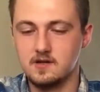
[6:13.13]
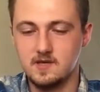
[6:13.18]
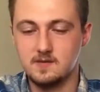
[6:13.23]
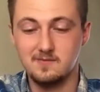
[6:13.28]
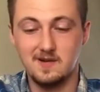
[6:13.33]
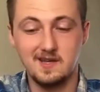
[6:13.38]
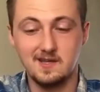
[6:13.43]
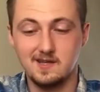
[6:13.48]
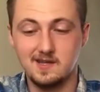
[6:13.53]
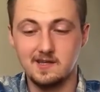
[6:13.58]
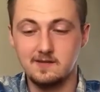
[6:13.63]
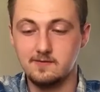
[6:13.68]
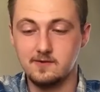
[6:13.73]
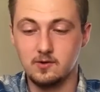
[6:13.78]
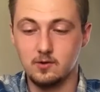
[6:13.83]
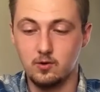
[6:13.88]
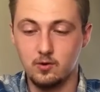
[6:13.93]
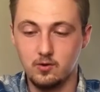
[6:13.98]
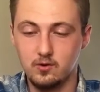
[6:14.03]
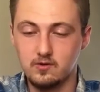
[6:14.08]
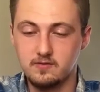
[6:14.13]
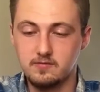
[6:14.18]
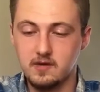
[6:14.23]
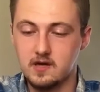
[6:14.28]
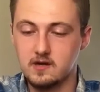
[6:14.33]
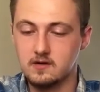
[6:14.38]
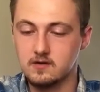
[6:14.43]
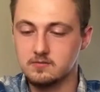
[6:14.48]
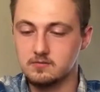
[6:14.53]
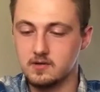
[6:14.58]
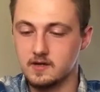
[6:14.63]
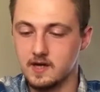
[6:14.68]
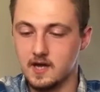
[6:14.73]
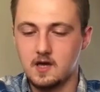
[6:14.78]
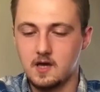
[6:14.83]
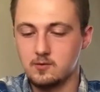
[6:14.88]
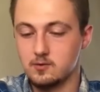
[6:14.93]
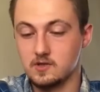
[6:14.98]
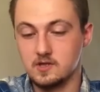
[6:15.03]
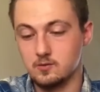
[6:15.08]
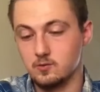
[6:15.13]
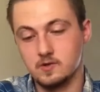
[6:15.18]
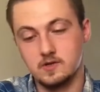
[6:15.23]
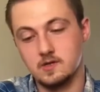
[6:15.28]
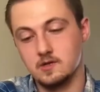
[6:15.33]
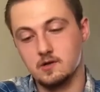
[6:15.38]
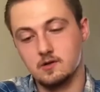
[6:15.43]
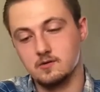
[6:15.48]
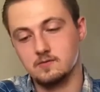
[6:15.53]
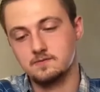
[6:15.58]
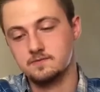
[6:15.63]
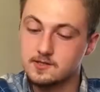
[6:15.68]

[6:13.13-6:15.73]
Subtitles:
It might even hold better, but I really wouldn't know.